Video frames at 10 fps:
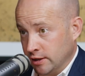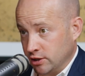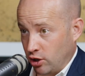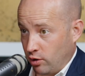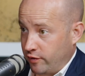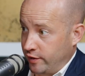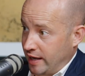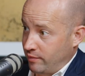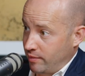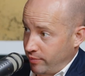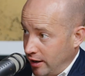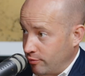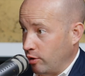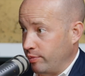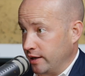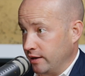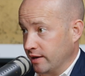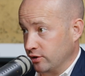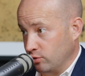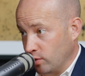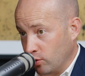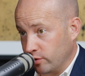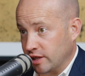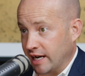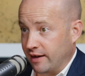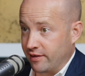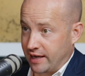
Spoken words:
So often they might buy a property, they do well with that,